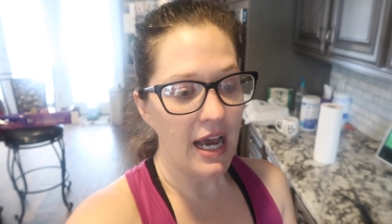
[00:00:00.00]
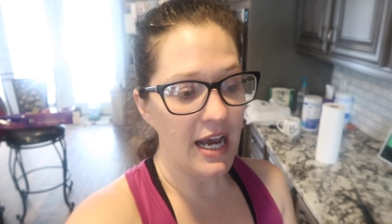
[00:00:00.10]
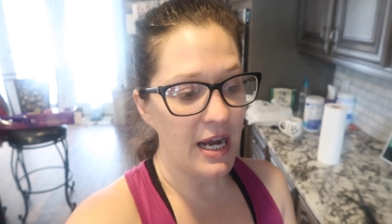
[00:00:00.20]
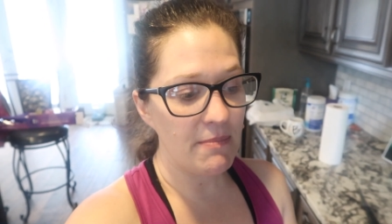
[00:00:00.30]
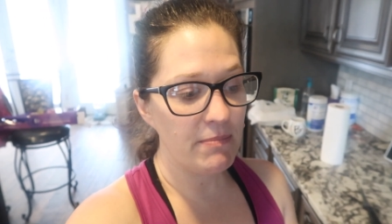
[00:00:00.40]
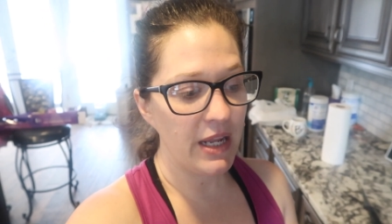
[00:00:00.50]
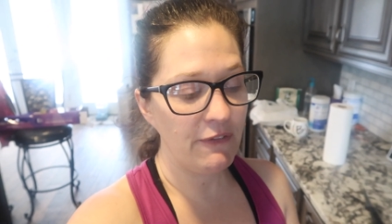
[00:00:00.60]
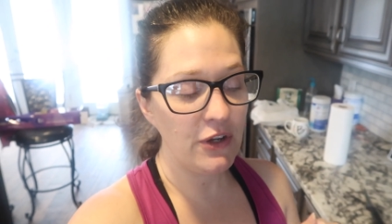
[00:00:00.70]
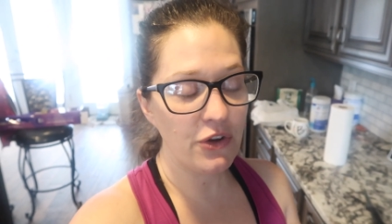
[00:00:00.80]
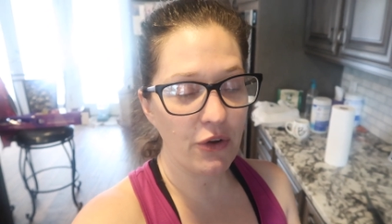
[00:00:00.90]
Um, but
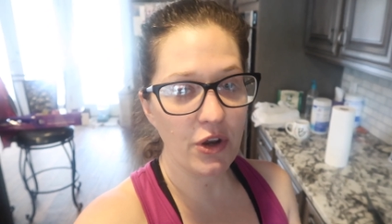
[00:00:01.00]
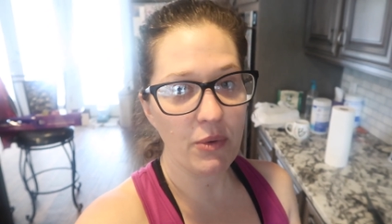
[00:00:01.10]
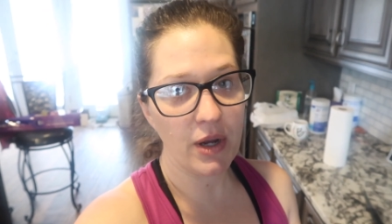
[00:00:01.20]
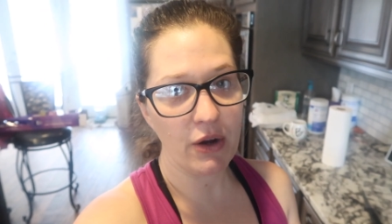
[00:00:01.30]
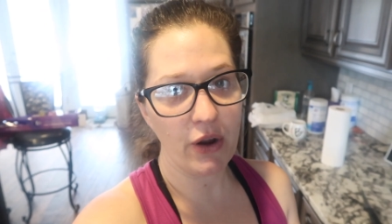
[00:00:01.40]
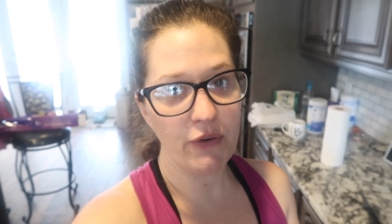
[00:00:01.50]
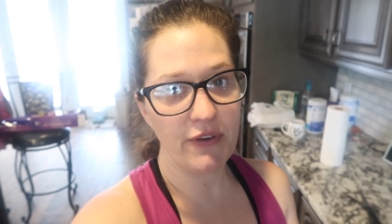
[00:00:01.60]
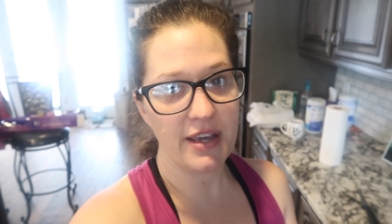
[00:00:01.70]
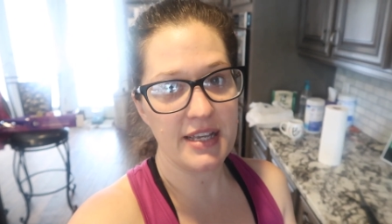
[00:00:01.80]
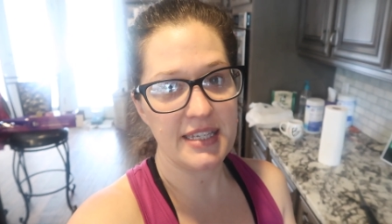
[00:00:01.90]
if you don't know what
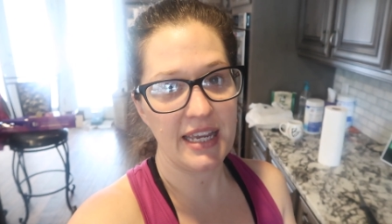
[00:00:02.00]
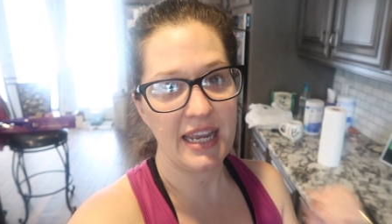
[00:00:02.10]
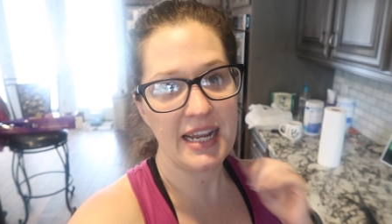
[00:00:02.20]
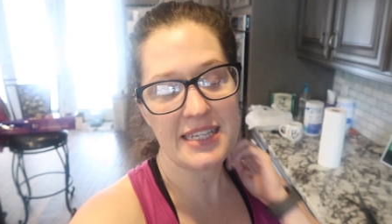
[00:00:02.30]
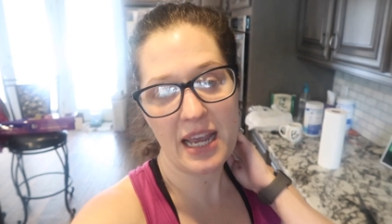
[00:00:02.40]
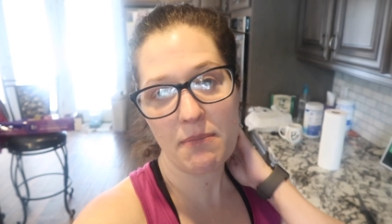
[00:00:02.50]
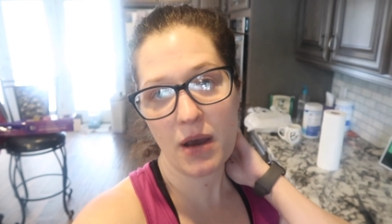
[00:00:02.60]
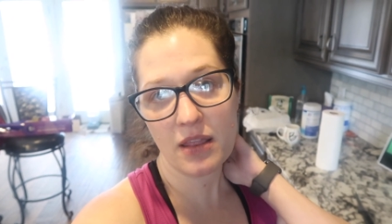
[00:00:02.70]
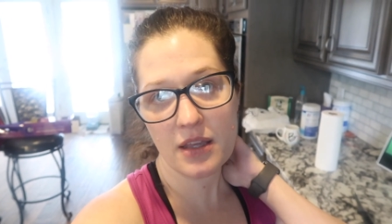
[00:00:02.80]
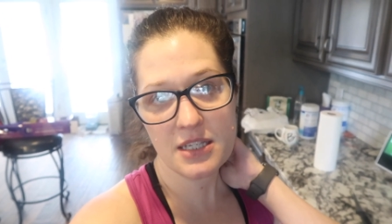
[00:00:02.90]
Grove is, it is a
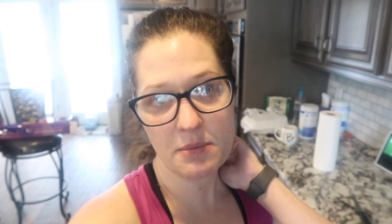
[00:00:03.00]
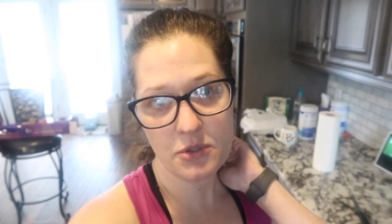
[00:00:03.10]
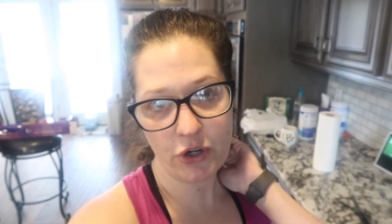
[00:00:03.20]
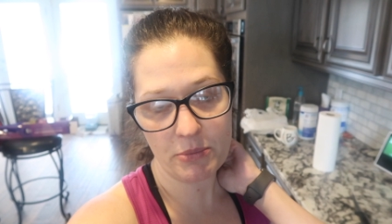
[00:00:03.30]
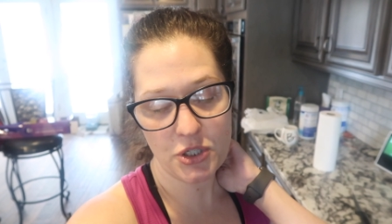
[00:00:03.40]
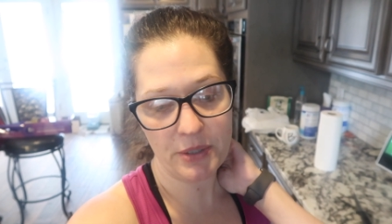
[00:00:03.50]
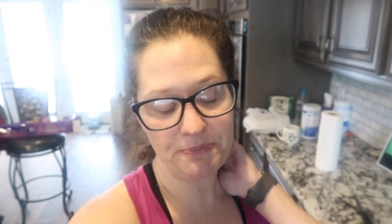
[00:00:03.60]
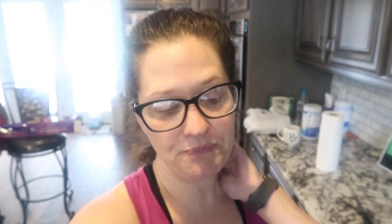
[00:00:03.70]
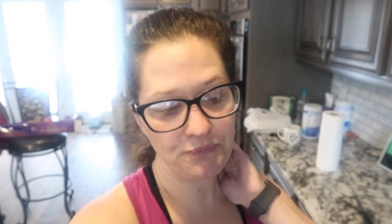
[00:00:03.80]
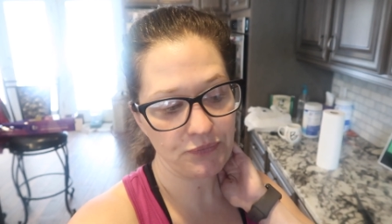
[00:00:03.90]
monthly
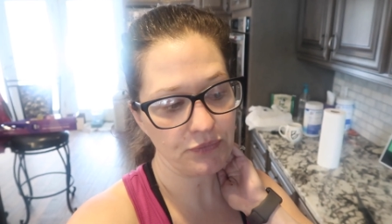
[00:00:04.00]
subscription.